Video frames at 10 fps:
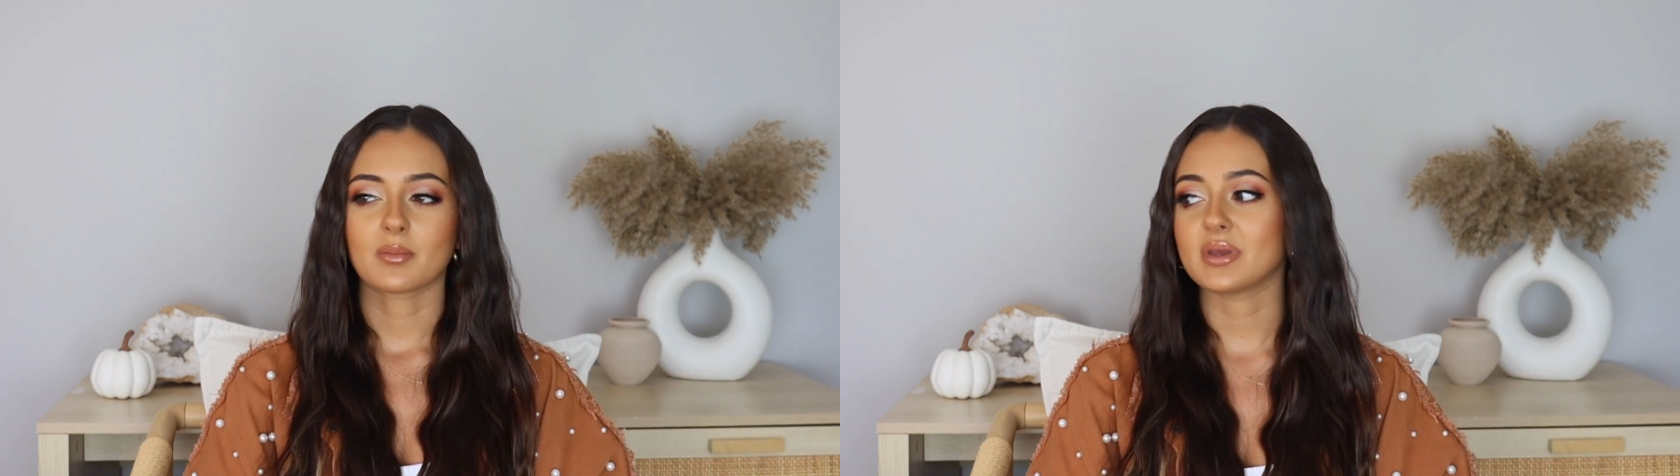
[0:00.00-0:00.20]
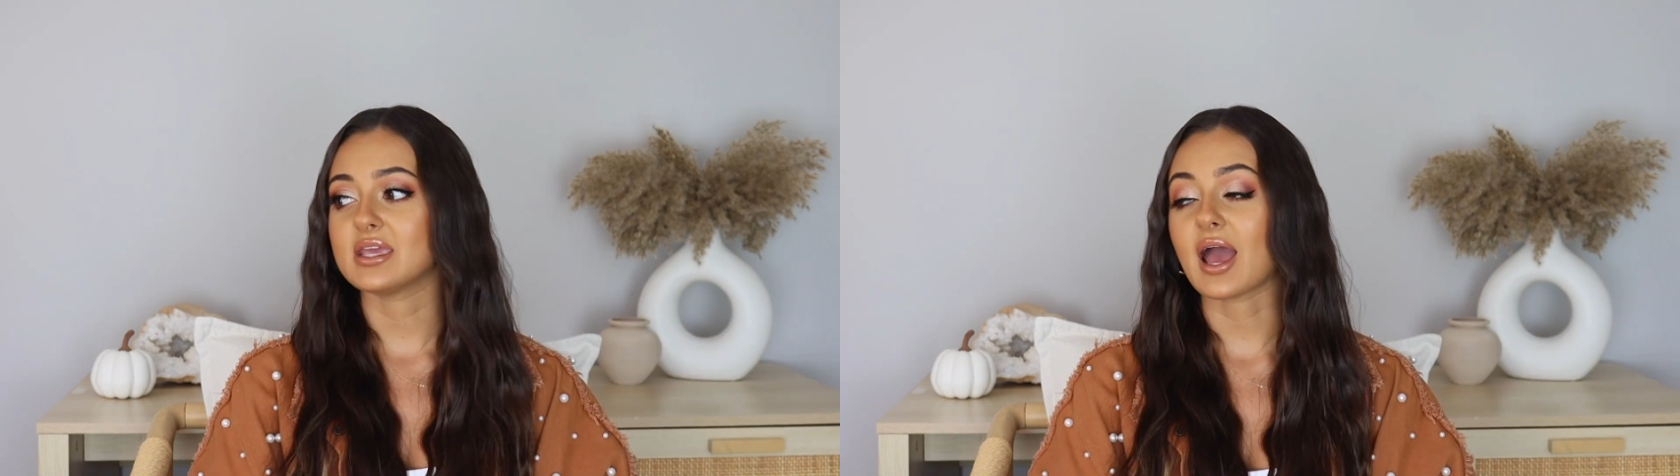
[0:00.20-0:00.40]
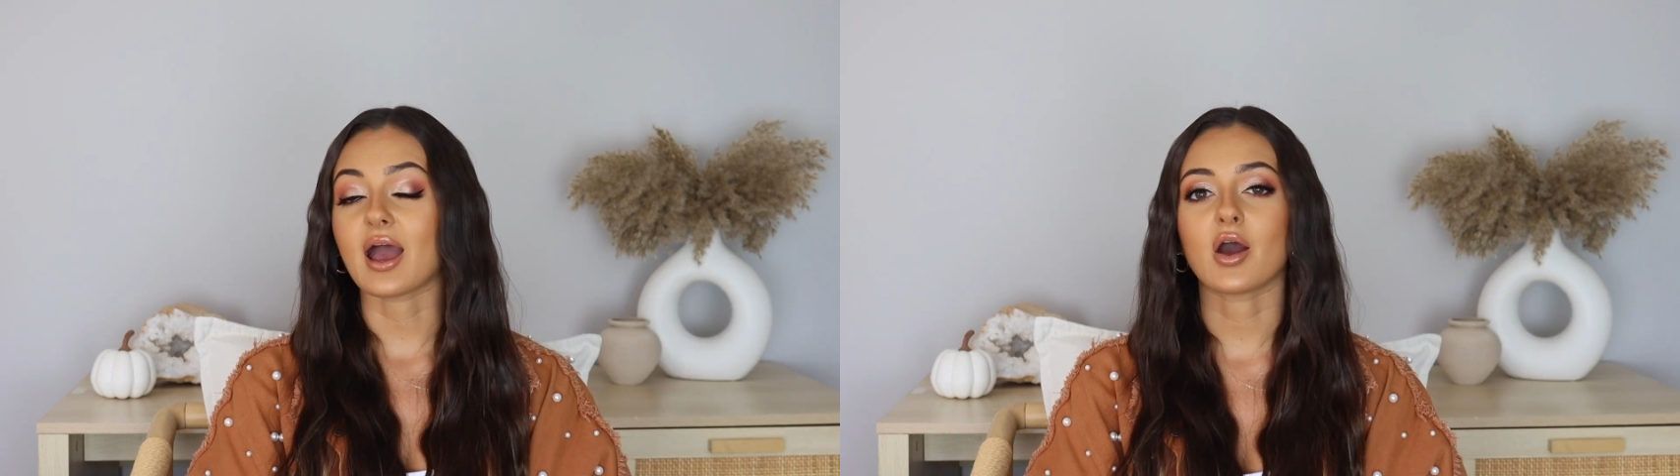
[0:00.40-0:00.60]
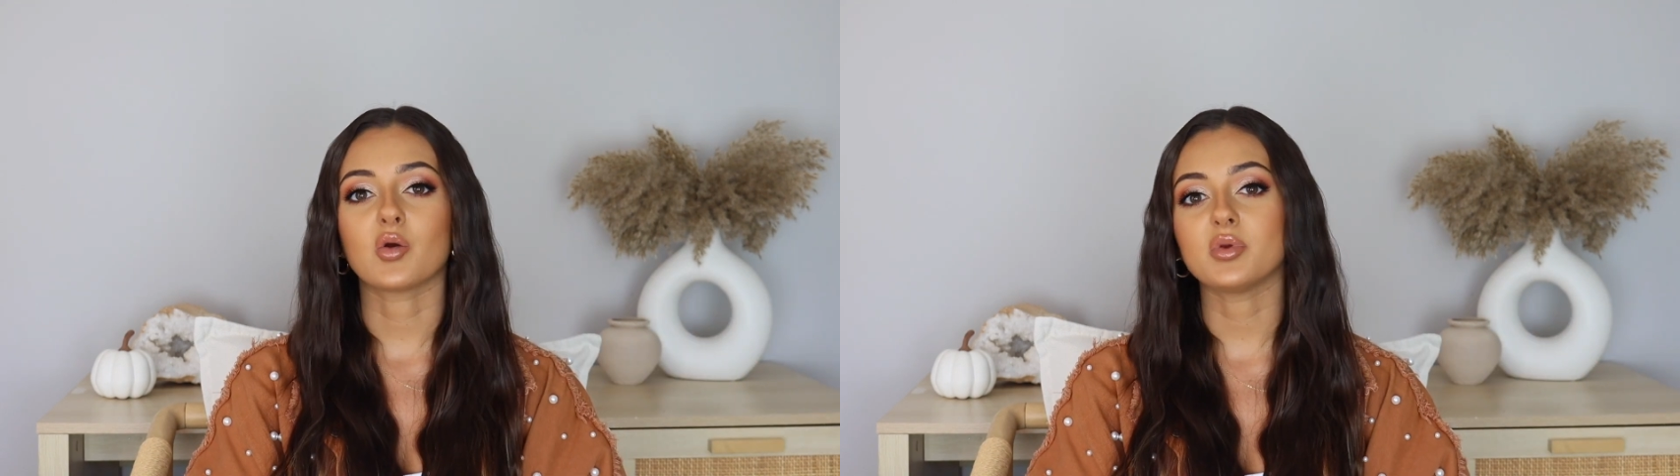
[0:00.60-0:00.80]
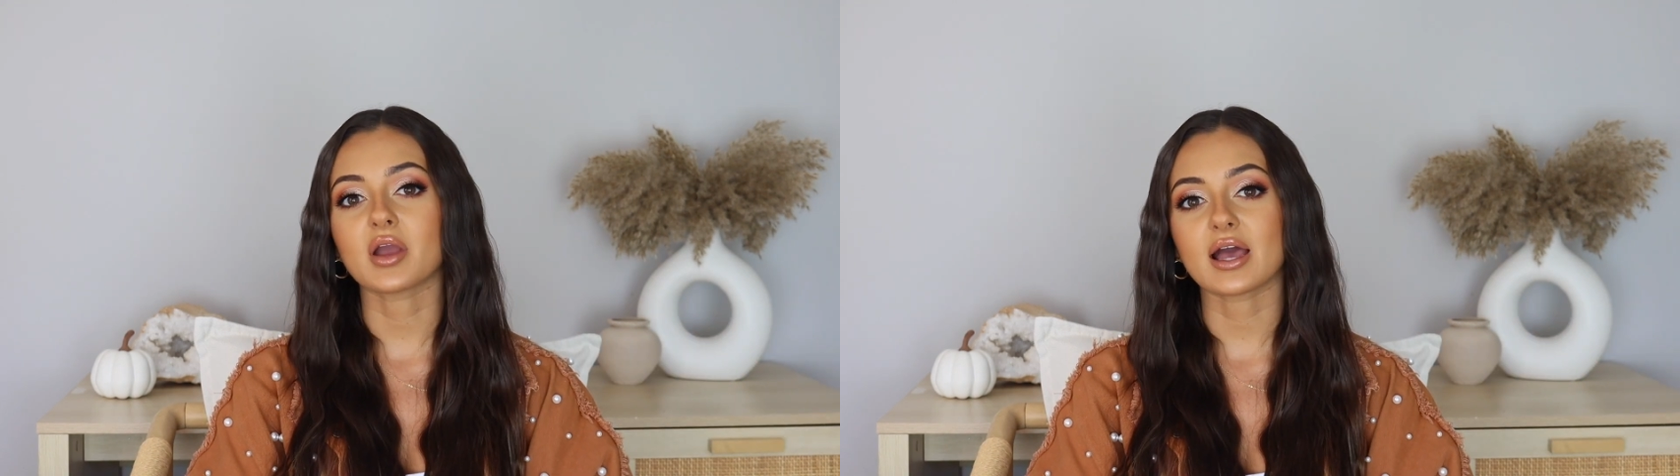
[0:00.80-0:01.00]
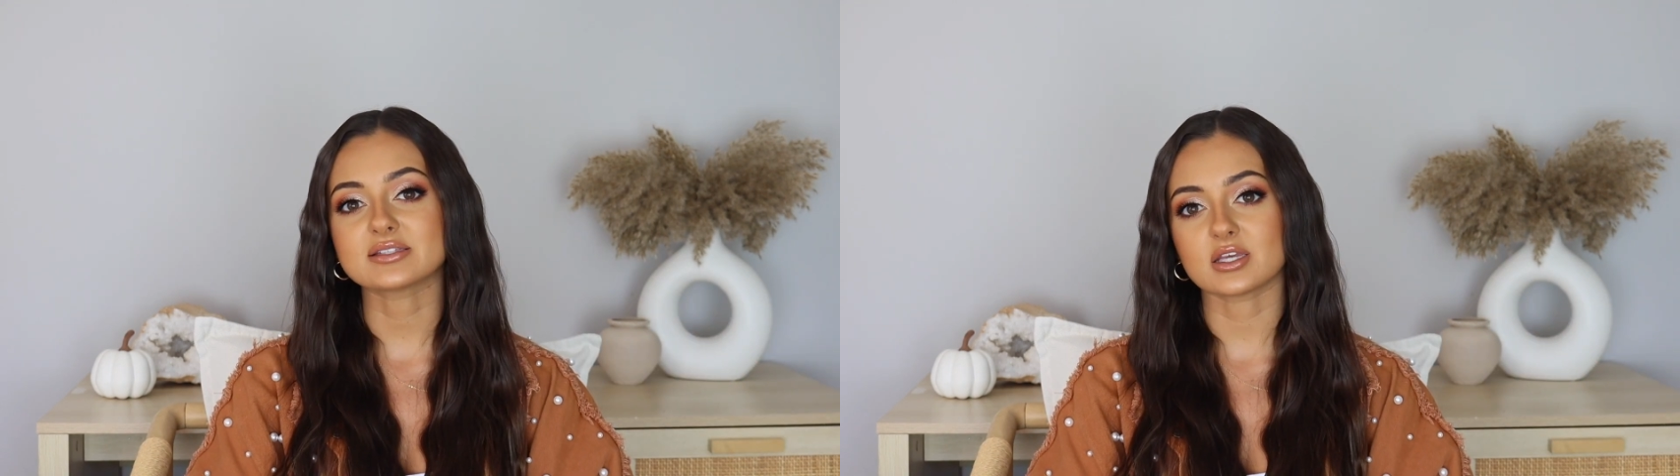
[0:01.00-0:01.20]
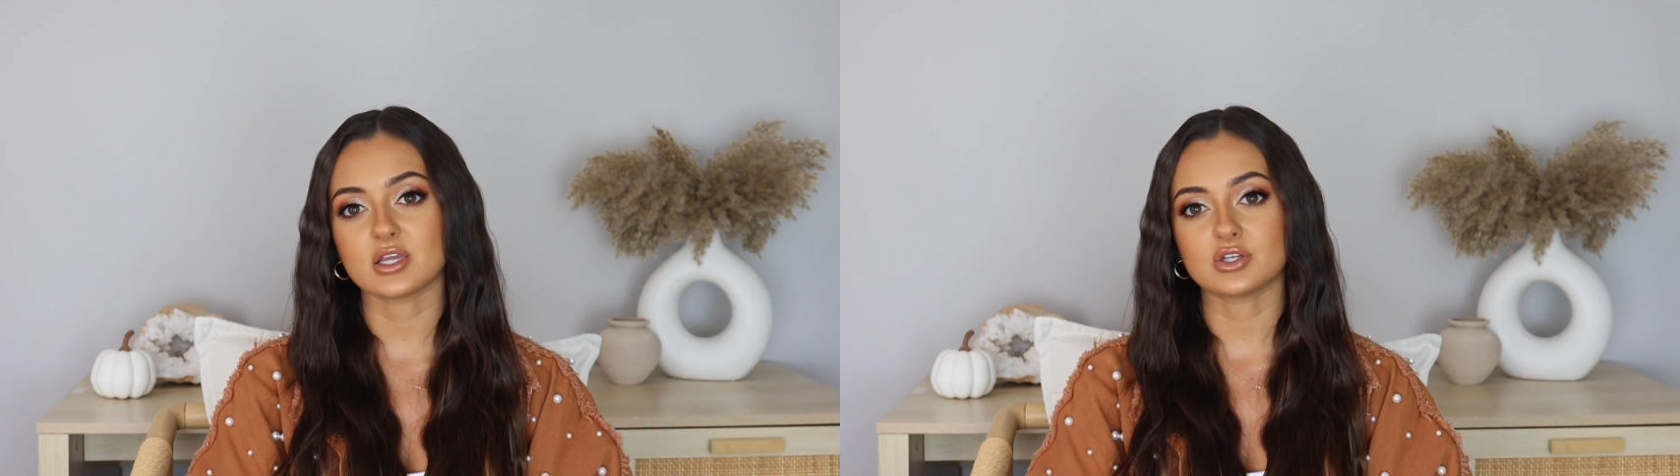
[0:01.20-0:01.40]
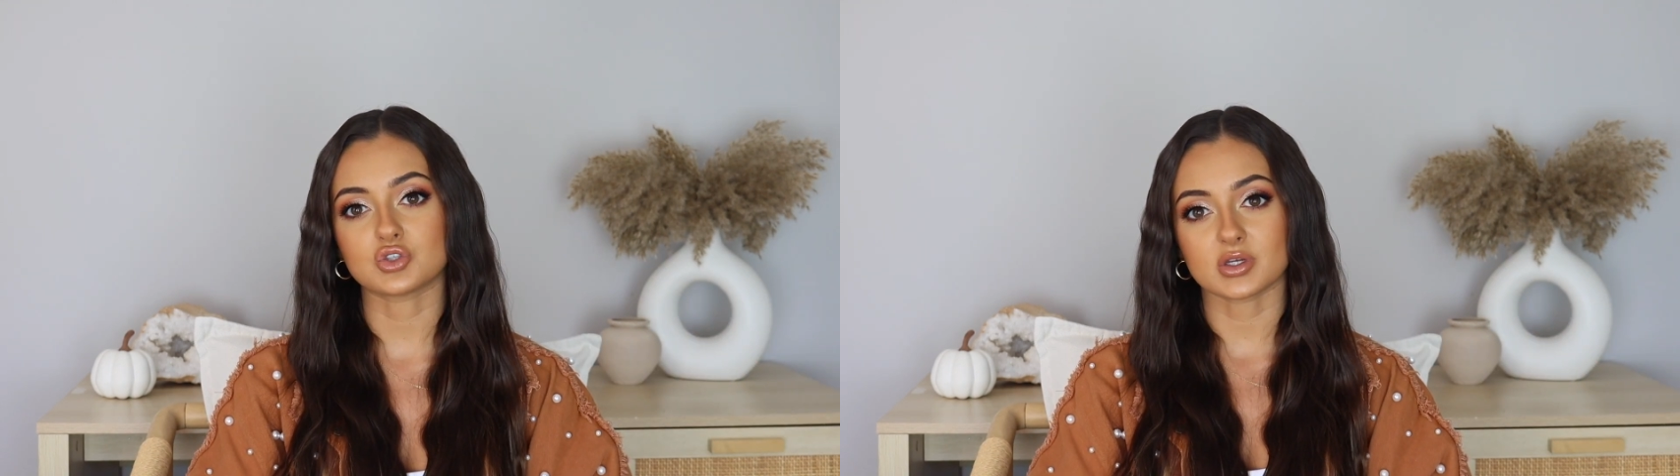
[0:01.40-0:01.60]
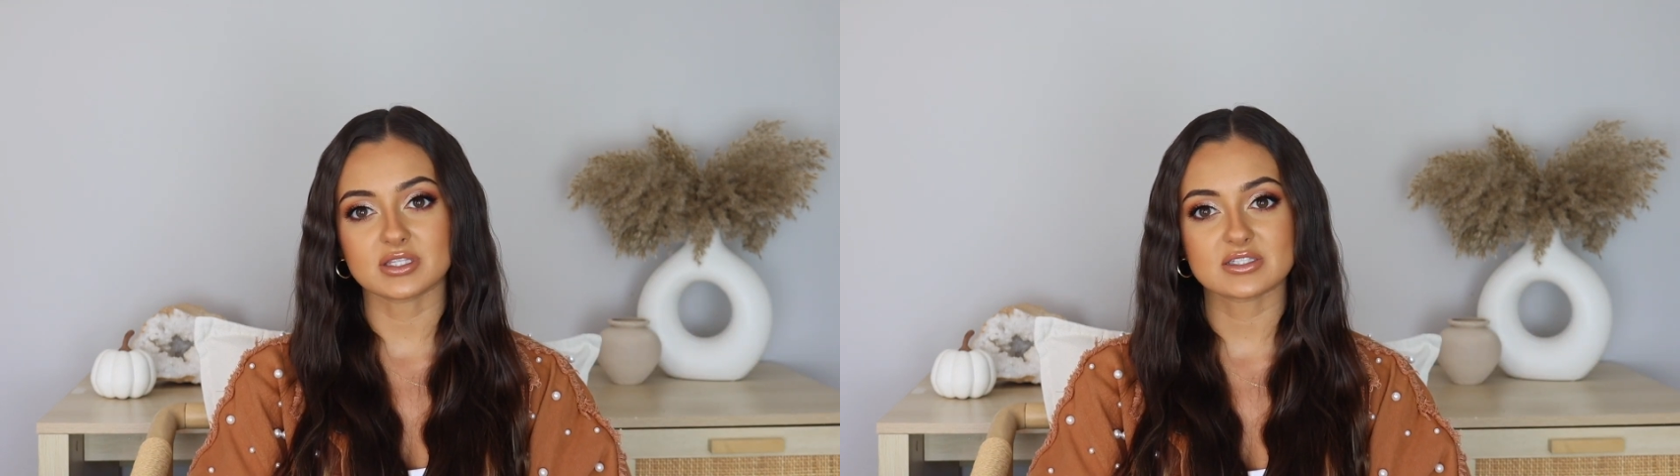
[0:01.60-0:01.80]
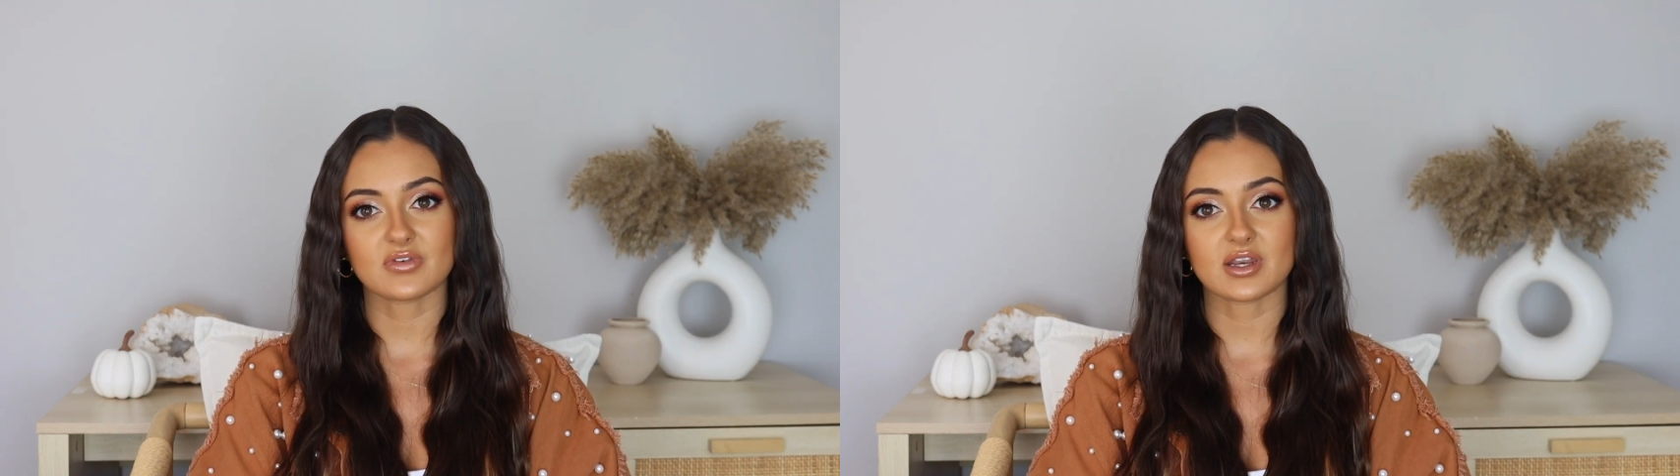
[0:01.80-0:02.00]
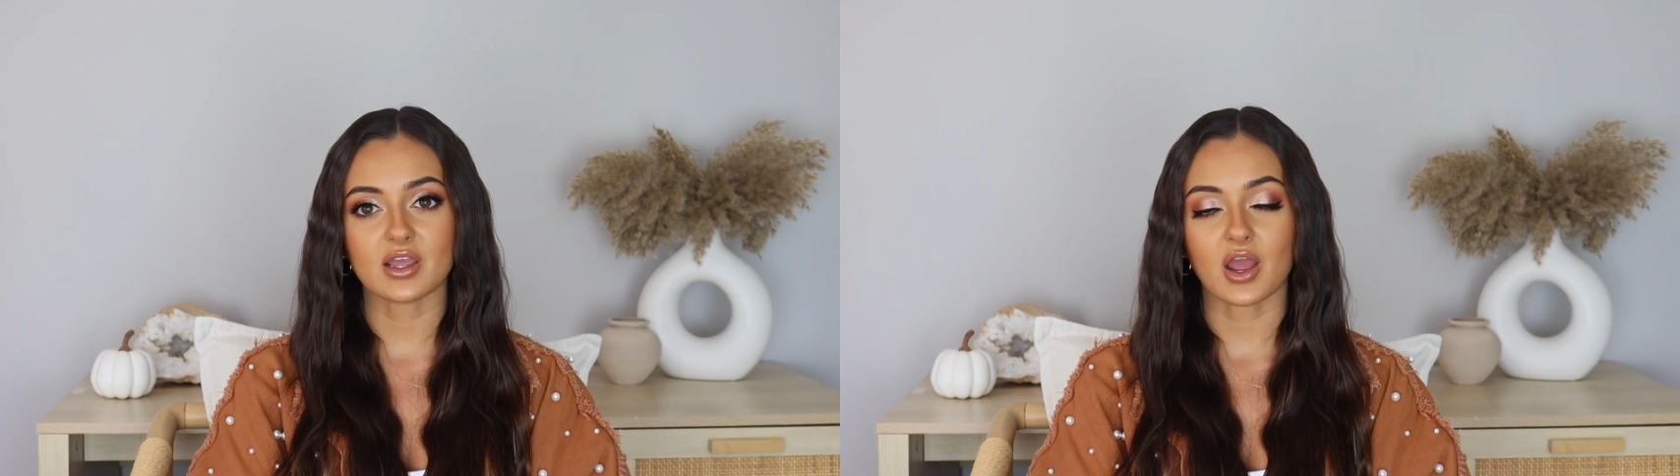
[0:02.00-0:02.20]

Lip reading: But yeah, I hope you guys enjoyed this video.